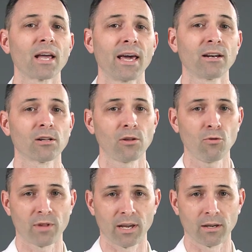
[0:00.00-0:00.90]
and
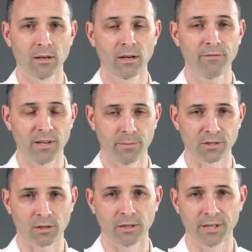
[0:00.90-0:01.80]
clothing of
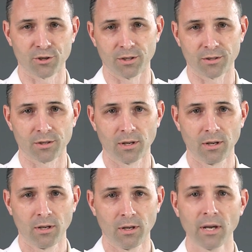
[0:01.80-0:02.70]
EMS clinicians.
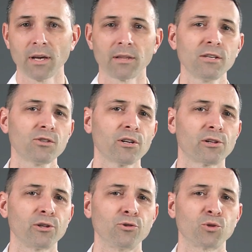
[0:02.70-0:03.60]
This
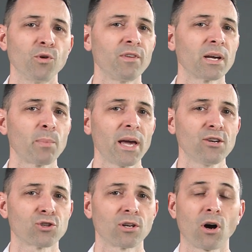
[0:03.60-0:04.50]
includes moving a
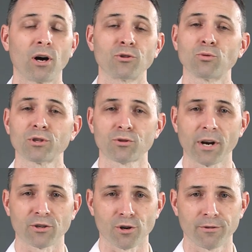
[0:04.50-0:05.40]
patient onto a
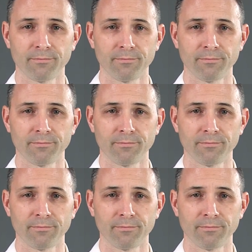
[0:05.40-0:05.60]
stretcher.